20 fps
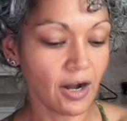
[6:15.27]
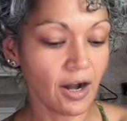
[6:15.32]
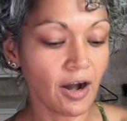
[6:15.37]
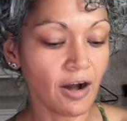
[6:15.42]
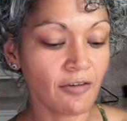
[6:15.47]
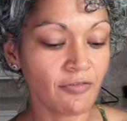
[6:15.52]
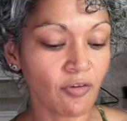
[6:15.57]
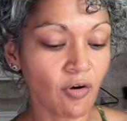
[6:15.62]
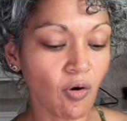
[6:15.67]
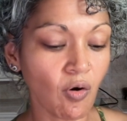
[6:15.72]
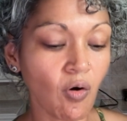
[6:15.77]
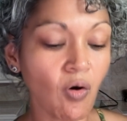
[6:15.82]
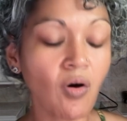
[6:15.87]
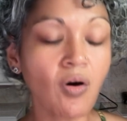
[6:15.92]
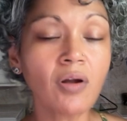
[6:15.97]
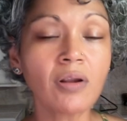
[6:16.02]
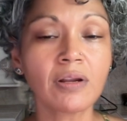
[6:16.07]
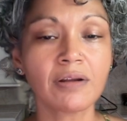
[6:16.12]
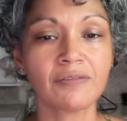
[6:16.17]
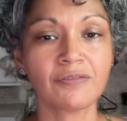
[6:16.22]
of
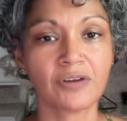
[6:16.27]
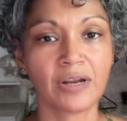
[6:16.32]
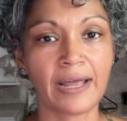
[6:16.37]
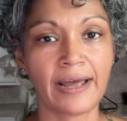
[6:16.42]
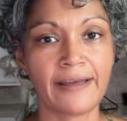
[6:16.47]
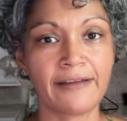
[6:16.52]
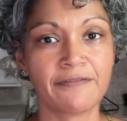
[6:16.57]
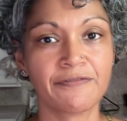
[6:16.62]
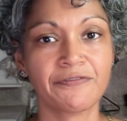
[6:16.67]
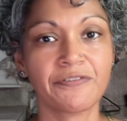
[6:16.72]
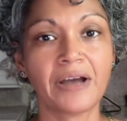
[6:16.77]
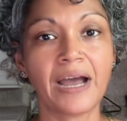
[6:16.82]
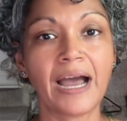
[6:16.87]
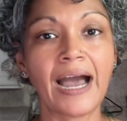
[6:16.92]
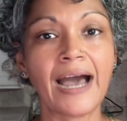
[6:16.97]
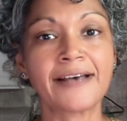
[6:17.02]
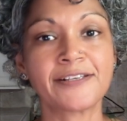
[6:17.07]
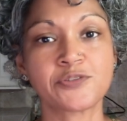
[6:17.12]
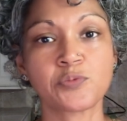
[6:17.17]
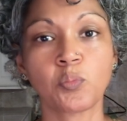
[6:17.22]
all of life
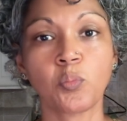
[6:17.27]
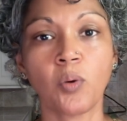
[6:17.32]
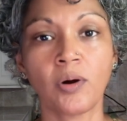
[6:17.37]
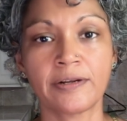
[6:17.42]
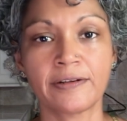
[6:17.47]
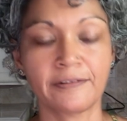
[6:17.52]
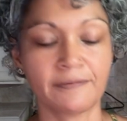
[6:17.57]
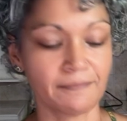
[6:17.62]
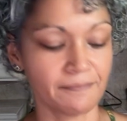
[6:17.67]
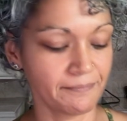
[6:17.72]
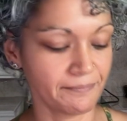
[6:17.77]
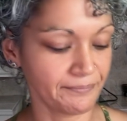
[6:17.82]
as one.